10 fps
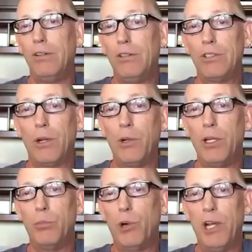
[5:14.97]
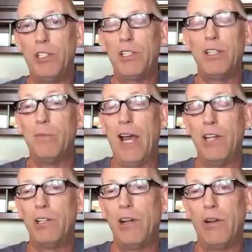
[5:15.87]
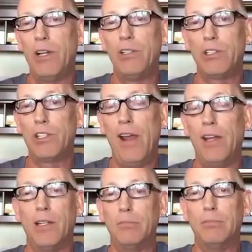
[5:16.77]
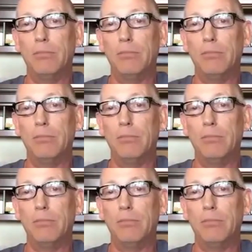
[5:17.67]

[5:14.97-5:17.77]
So he embraced the imaginary and just signed it.